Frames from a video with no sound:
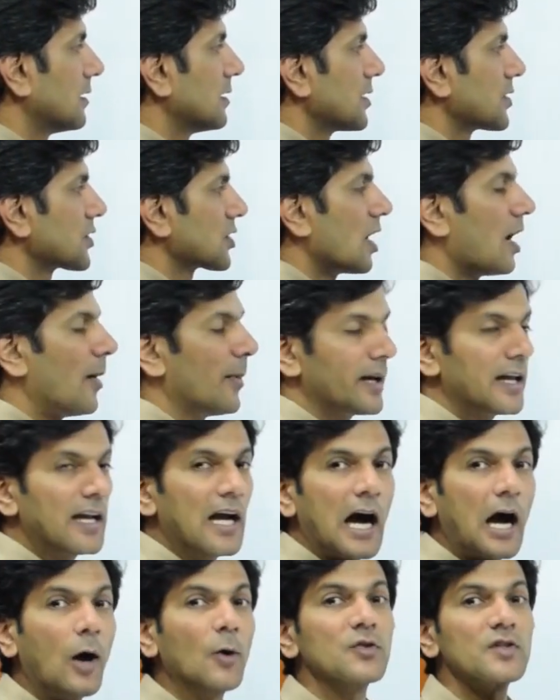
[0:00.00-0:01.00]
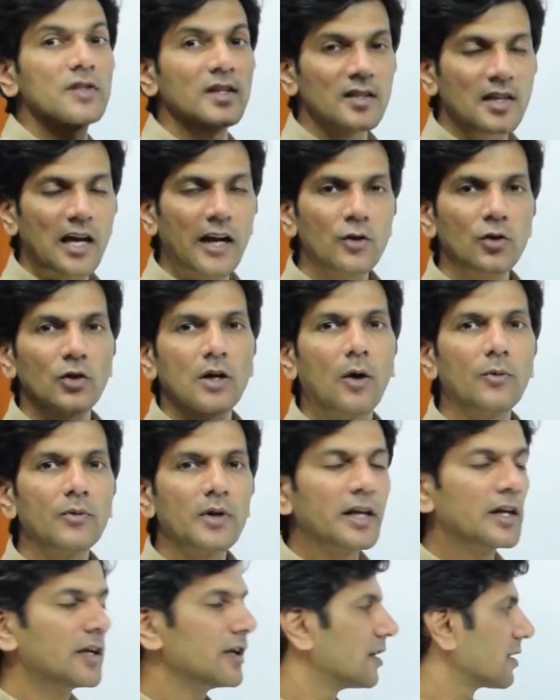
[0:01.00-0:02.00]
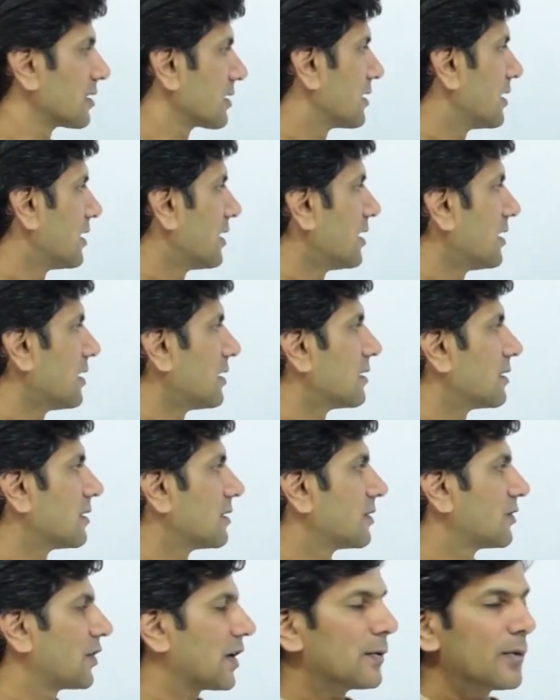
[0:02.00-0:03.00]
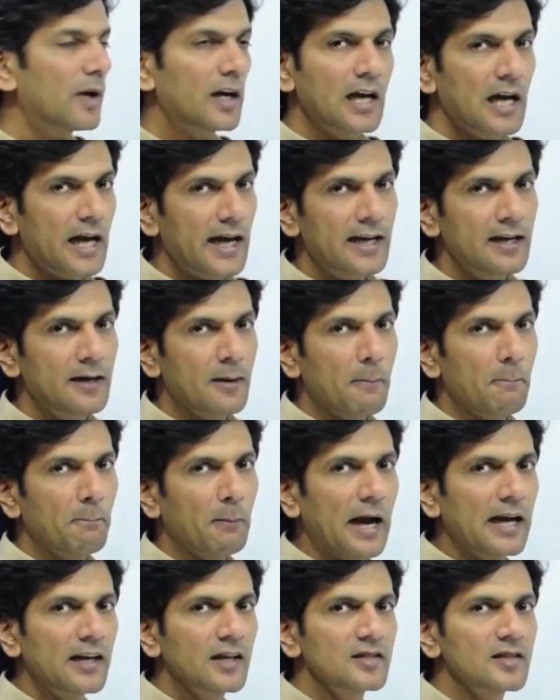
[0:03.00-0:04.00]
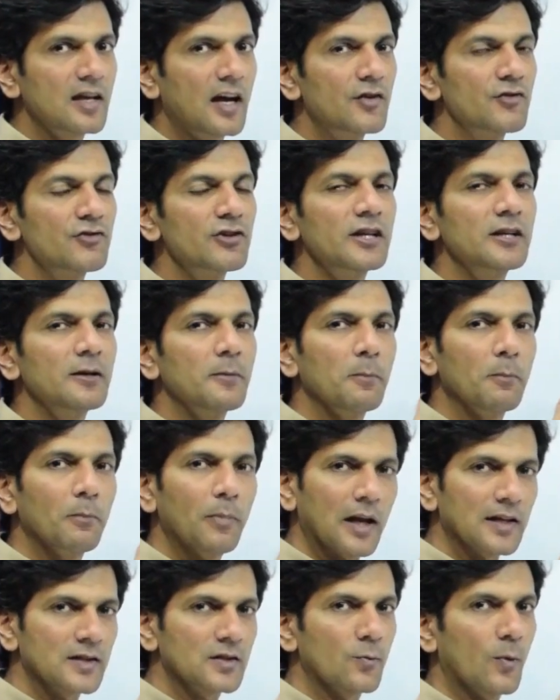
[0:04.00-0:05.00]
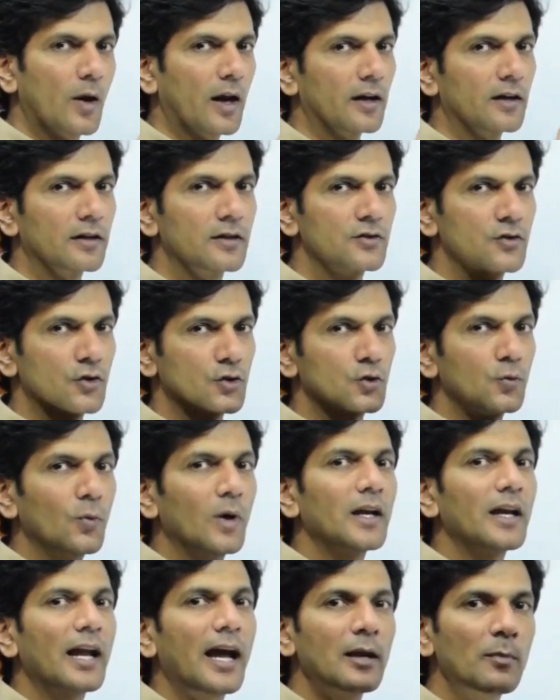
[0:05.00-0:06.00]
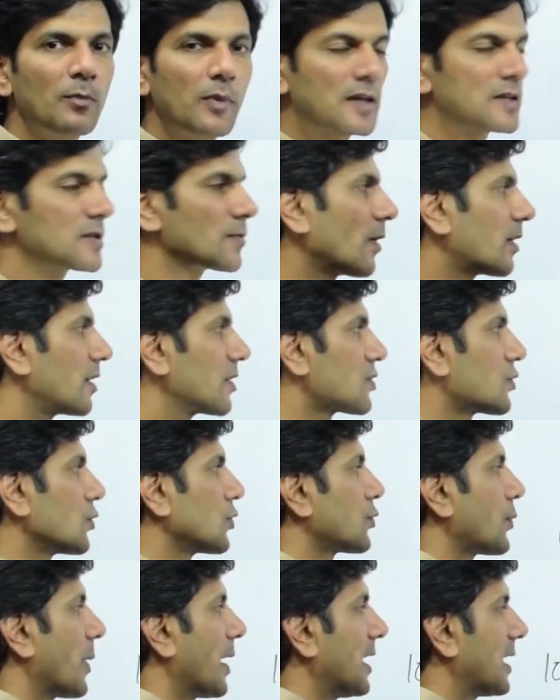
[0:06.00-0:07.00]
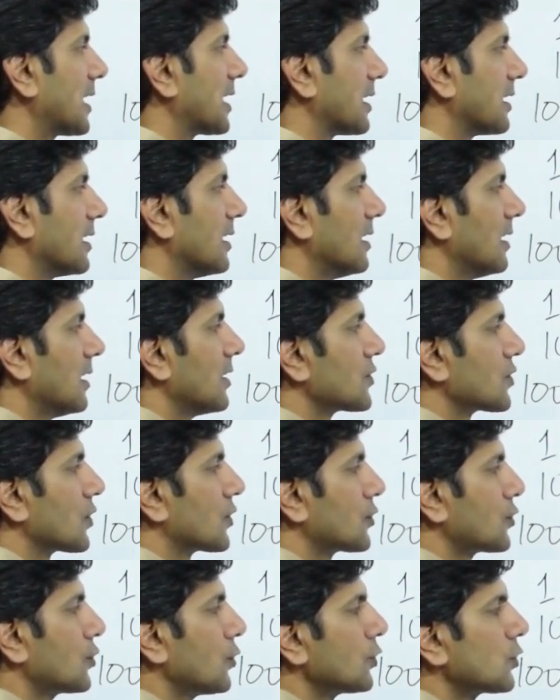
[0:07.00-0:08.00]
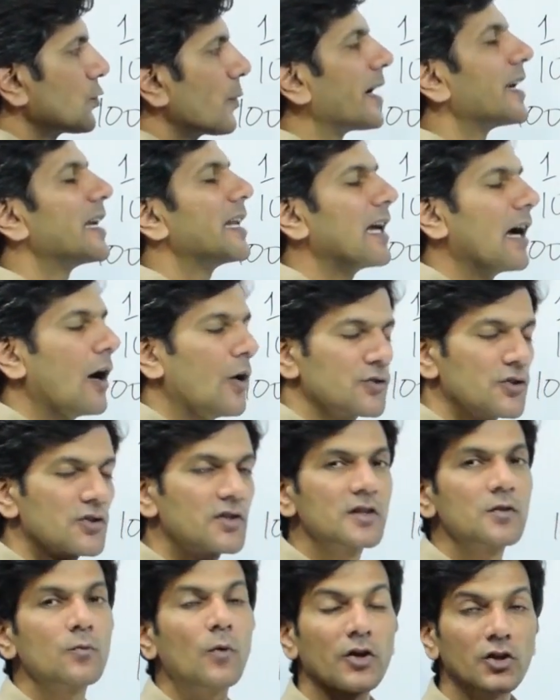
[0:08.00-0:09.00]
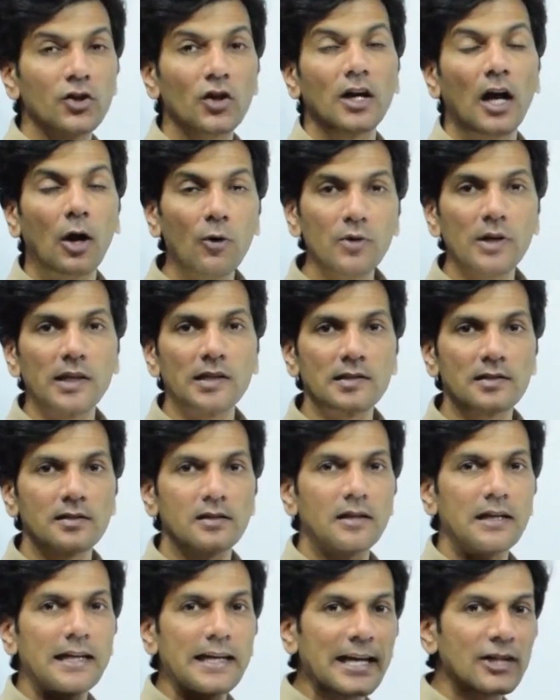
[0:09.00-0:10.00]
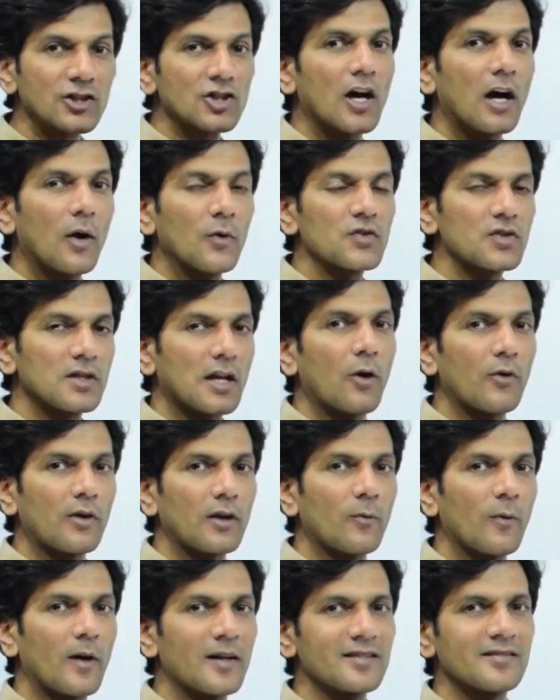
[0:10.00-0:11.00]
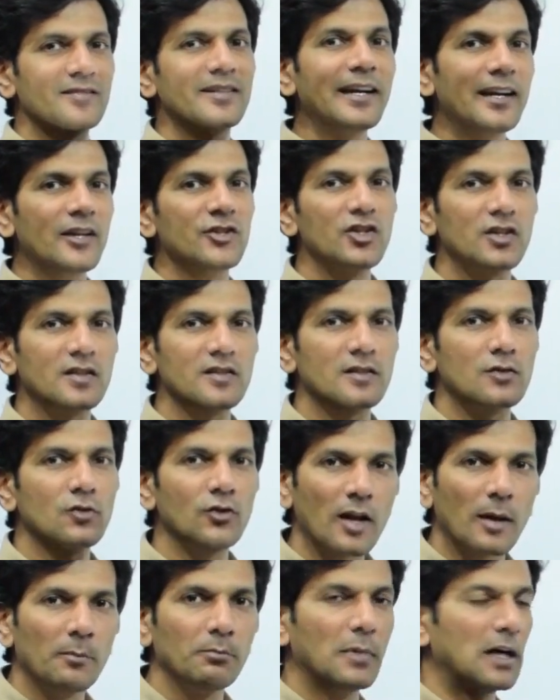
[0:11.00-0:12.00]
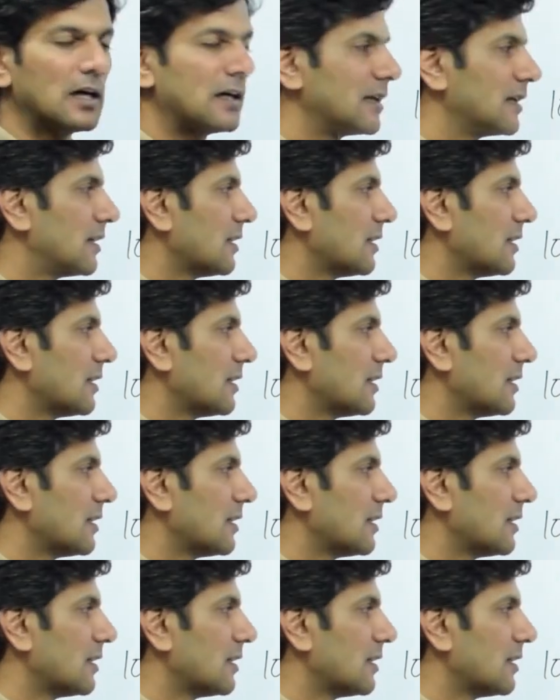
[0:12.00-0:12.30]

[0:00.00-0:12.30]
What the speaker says: So how many houses are you counting here? 319 minus 100 plus 1. So 219 plus 1 is 220. So 220 houses is what your count is. Each house now requires 3 digits to number.